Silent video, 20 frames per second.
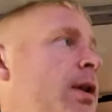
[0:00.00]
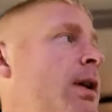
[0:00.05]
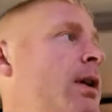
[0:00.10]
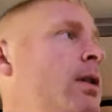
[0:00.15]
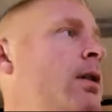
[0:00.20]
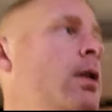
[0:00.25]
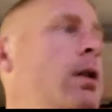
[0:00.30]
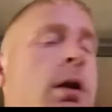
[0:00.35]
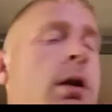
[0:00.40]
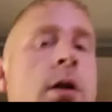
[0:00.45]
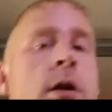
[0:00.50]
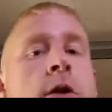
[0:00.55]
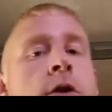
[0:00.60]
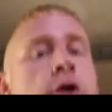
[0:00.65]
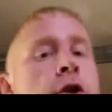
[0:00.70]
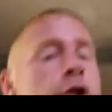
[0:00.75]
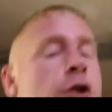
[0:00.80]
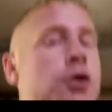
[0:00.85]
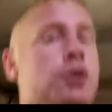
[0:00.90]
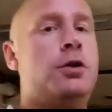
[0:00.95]
it.
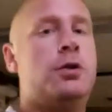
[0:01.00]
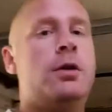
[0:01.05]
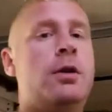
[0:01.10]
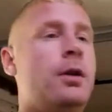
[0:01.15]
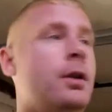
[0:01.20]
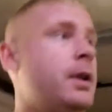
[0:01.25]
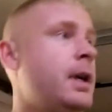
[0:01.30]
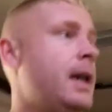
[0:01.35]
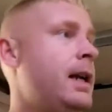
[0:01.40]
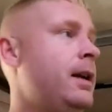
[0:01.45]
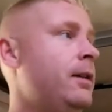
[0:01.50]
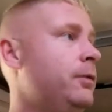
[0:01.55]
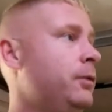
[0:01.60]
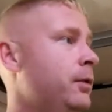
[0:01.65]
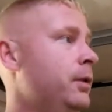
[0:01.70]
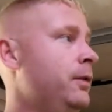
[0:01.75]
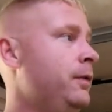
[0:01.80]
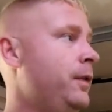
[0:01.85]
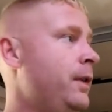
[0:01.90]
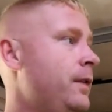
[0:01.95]
That
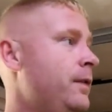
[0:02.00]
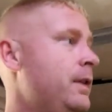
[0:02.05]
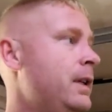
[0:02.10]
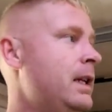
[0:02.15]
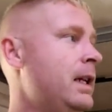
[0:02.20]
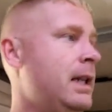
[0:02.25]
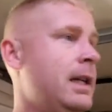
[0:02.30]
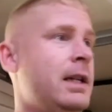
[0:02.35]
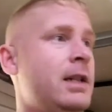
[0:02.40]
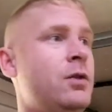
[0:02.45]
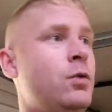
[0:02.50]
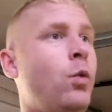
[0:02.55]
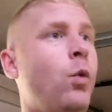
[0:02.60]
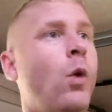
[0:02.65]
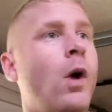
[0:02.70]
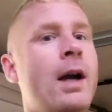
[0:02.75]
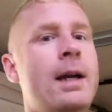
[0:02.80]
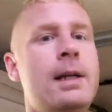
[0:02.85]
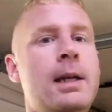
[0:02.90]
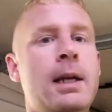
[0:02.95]
F350 is
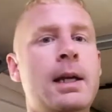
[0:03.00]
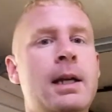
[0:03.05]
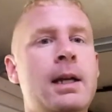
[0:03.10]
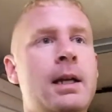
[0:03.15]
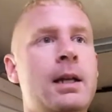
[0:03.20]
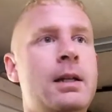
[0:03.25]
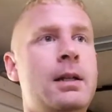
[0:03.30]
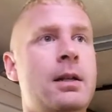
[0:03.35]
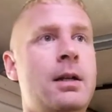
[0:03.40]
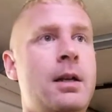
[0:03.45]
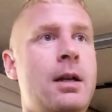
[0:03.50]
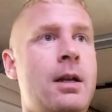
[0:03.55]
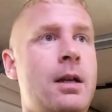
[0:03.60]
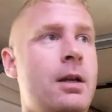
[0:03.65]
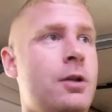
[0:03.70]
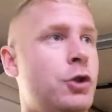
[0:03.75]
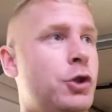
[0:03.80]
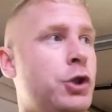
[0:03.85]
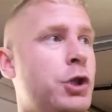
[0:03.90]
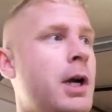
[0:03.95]
white and
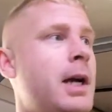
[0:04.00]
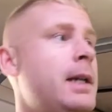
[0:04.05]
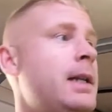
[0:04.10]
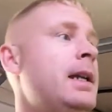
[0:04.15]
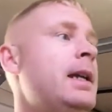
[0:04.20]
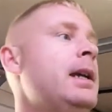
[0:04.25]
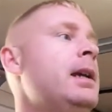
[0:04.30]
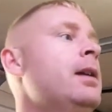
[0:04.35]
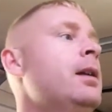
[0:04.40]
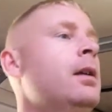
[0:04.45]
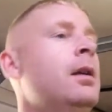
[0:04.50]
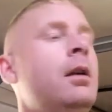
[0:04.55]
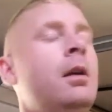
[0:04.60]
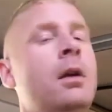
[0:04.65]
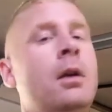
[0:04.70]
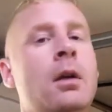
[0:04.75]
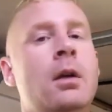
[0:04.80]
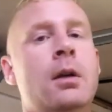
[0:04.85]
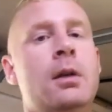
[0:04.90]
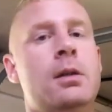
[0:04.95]
shiny.
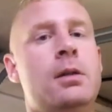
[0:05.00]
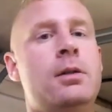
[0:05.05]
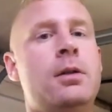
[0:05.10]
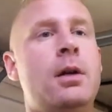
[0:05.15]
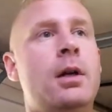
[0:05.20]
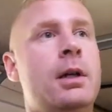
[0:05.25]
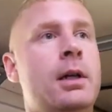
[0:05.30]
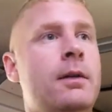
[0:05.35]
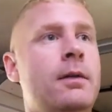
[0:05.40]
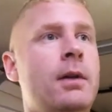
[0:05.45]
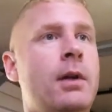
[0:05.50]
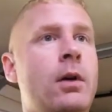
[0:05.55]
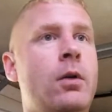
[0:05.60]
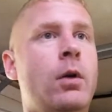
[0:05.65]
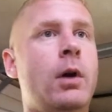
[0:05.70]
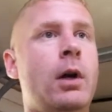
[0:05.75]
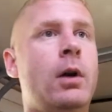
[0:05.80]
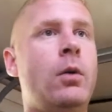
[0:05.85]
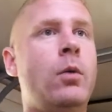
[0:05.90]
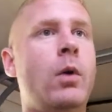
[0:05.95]
So I'll give you a
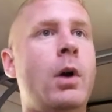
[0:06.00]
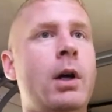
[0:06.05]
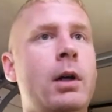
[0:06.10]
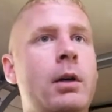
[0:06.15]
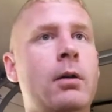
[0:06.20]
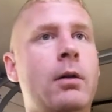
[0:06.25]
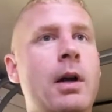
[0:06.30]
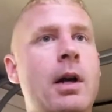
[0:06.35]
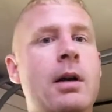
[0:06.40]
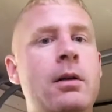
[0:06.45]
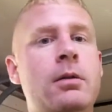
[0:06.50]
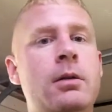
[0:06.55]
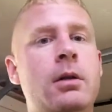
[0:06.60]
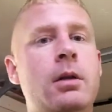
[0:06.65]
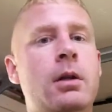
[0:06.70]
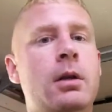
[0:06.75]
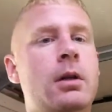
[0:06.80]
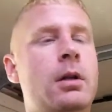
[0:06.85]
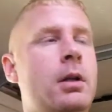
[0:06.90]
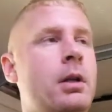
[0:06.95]
quick walk around
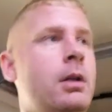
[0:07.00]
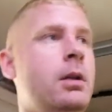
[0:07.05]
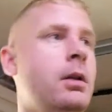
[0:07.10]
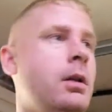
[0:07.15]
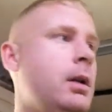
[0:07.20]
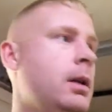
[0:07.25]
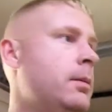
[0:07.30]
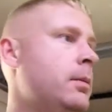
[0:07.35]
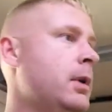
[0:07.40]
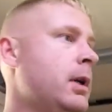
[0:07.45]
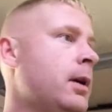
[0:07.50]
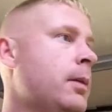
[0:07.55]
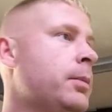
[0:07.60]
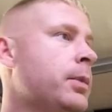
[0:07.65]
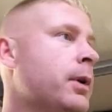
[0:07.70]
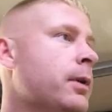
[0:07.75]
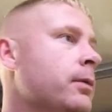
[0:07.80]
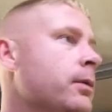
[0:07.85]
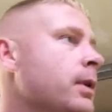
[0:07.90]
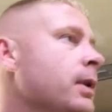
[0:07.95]
and I'm going to
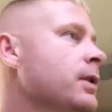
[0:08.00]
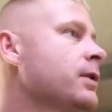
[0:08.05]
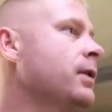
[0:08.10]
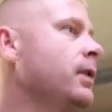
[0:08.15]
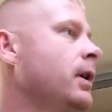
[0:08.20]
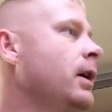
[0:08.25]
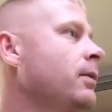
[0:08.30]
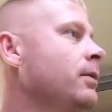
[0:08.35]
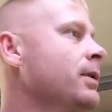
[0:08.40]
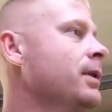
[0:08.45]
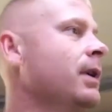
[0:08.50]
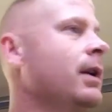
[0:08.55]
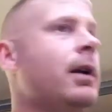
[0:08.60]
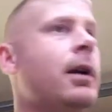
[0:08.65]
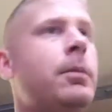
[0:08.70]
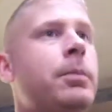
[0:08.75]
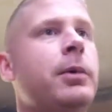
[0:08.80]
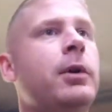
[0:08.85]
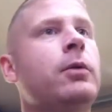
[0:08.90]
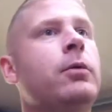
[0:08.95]
upload this. I was going
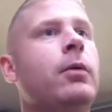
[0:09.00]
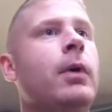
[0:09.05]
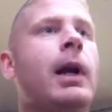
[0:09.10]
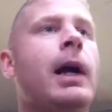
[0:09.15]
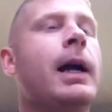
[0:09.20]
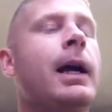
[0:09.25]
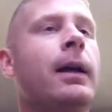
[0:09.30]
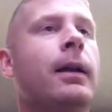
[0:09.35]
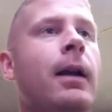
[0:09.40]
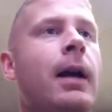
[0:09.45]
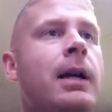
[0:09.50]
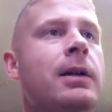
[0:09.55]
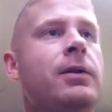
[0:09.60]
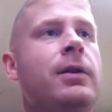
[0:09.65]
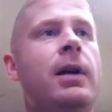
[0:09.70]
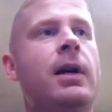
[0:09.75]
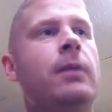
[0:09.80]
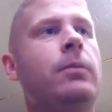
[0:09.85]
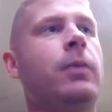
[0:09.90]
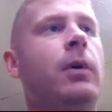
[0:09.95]
to upload what I had last
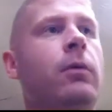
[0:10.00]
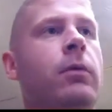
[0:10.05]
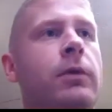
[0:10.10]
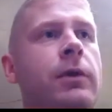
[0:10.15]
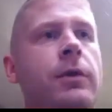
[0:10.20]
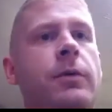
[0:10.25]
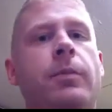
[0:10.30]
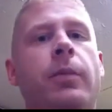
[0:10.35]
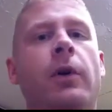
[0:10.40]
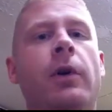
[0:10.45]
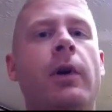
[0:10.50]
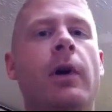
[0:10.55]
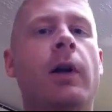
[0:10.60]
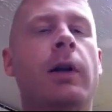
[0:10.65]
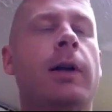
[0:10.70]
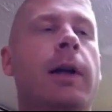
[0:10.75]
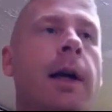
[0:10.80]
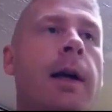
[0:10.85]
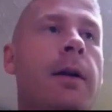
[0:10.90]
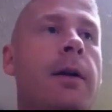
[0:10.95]
night, but we'll just put it
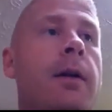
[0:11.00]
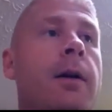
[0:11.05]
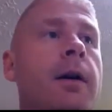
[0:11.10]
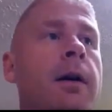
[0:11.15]
all together.